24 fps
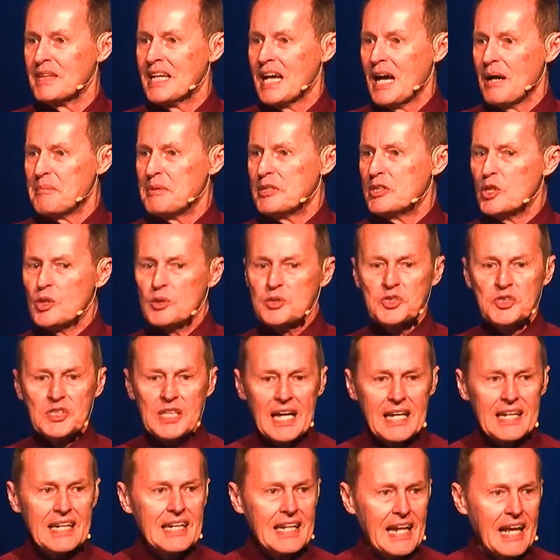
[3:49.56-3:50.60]
I mean, you
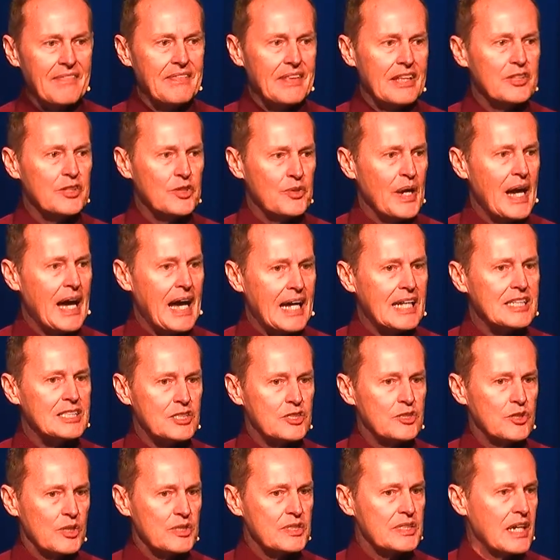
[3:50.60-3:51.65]
said it and then you
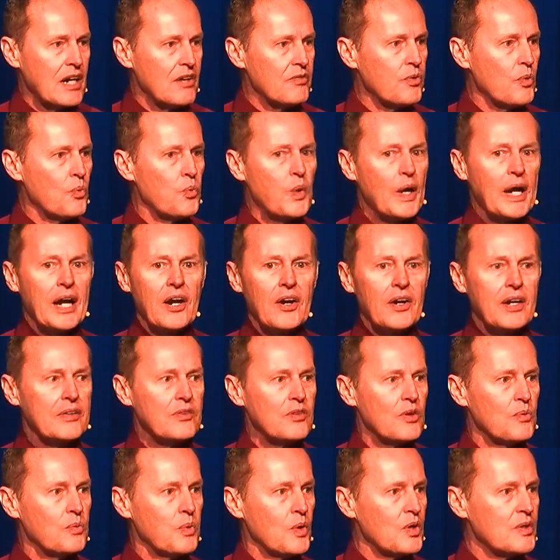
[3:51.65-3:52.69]
asked yourself, where in
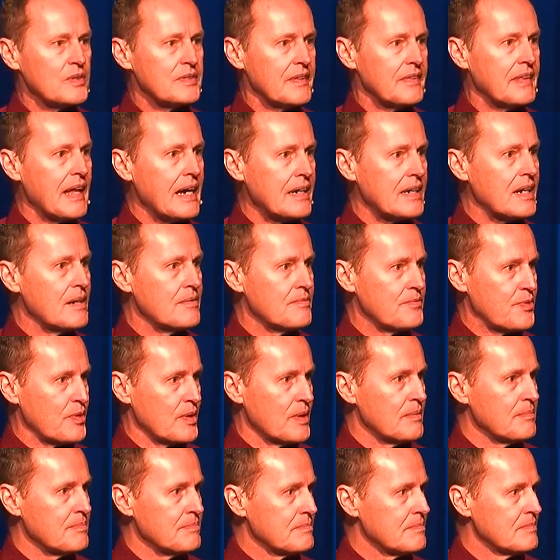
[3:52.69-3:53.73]
the world did that come
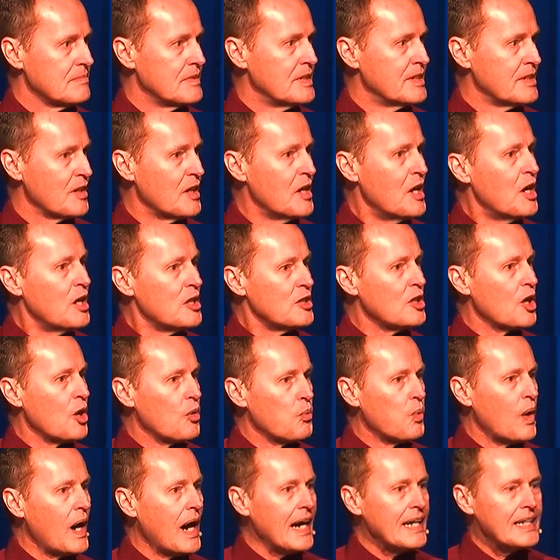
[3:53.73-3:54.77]
from?
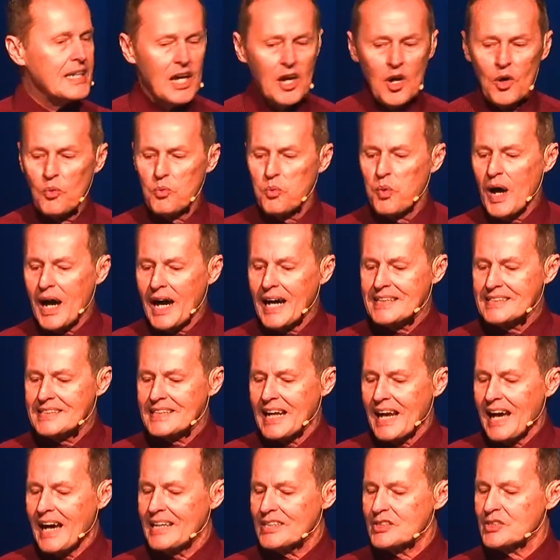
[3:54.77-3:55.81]
Why did
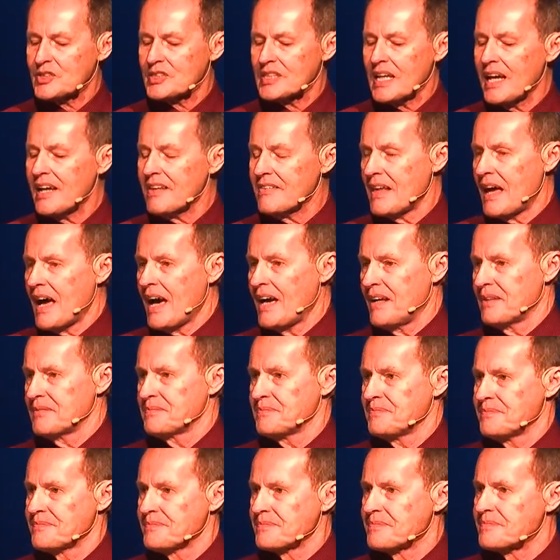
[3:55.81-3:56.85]
I say that?
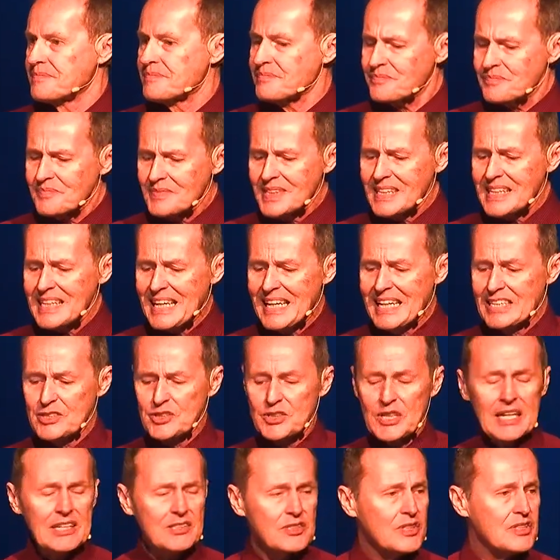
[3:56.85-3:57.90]
And
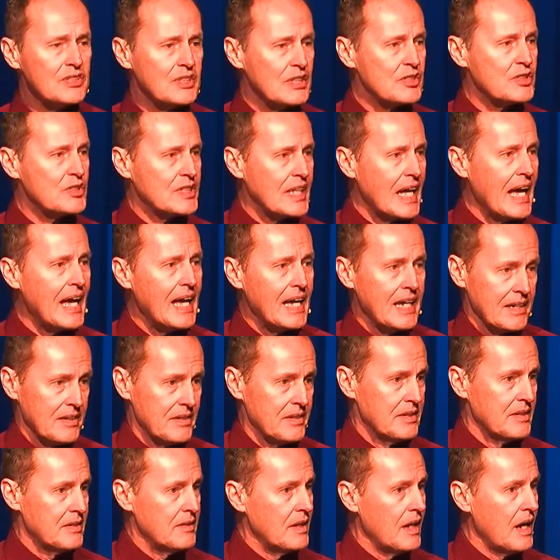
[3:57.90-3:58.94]
Jesus is saying
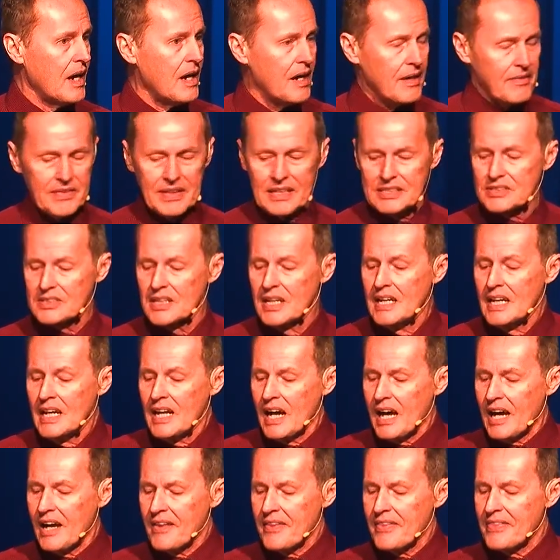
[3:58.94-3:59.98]

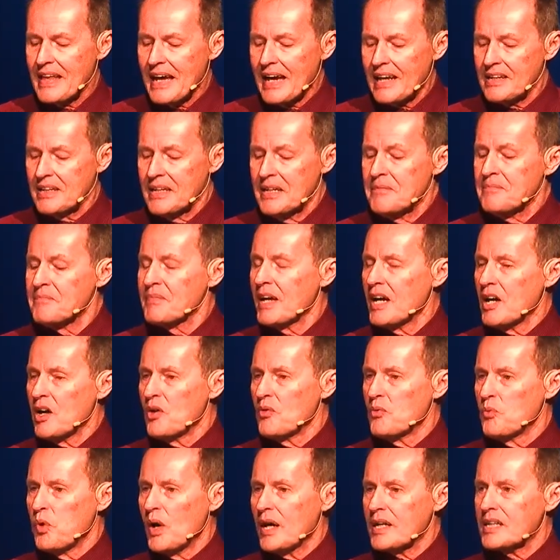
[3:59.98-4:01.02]
that
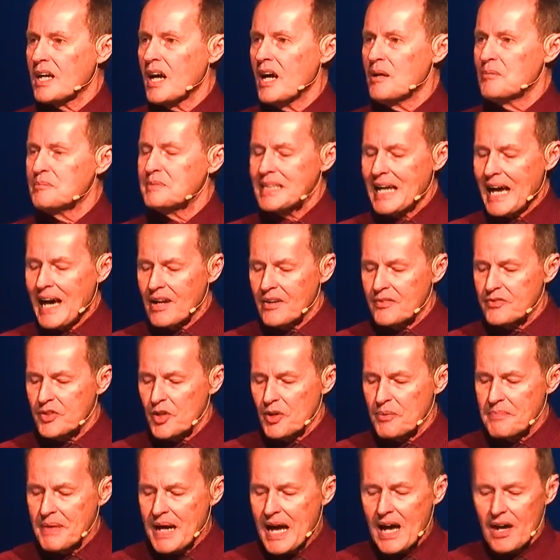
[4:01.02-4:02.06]
what comes out of
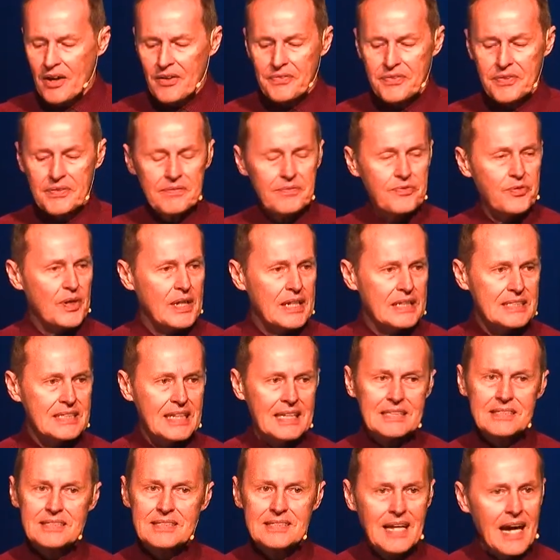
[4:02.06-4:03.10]
your mouth, friends,
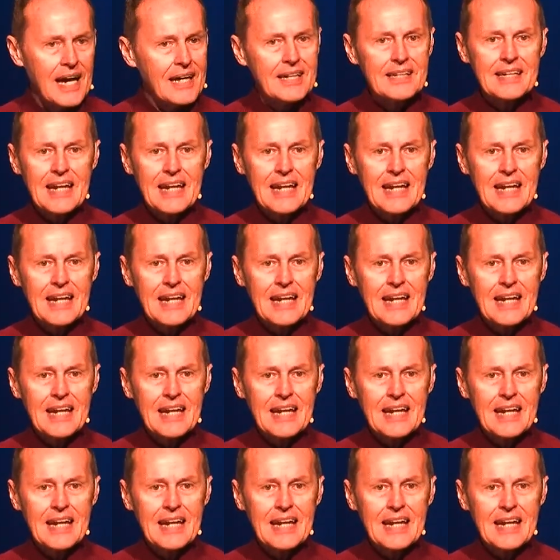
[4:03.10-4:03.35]
is not